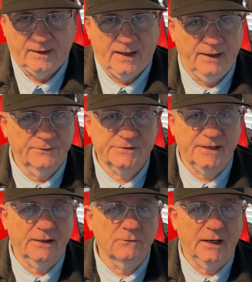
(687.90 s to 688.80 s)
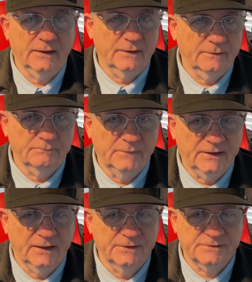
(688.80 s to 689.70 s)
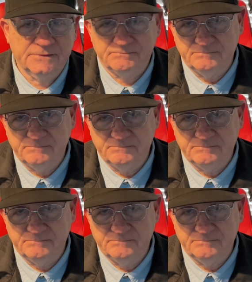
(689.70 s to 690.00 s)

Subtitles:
I would say great, because